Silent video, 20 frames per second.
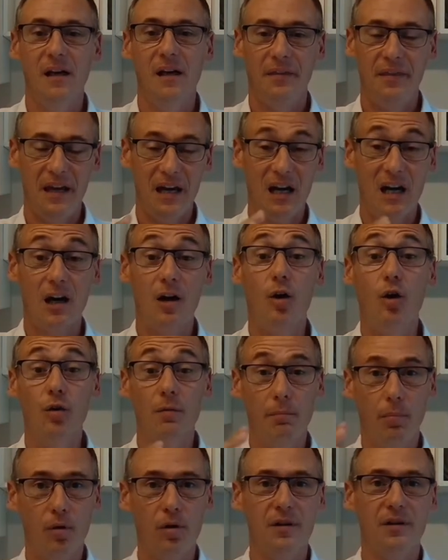They are
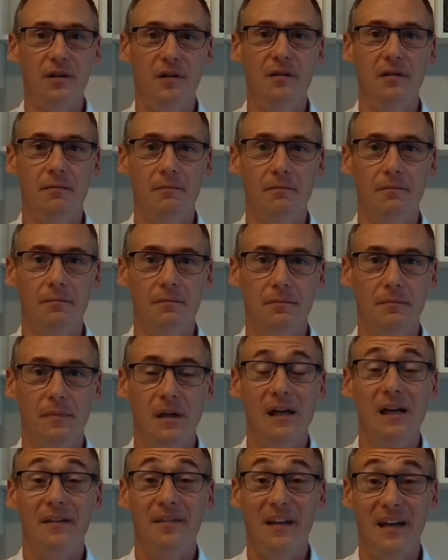onboarded.
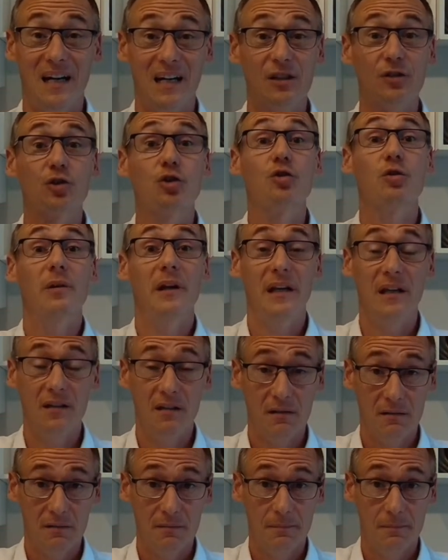They are
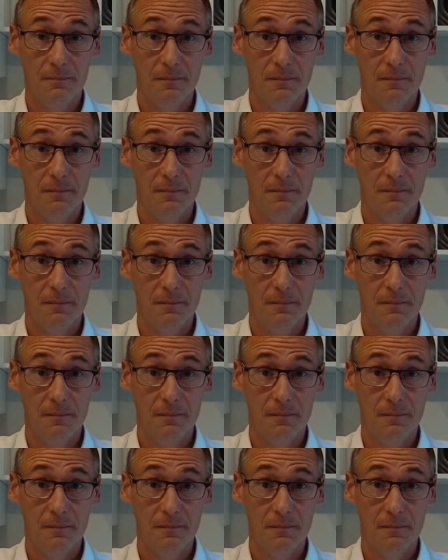trained.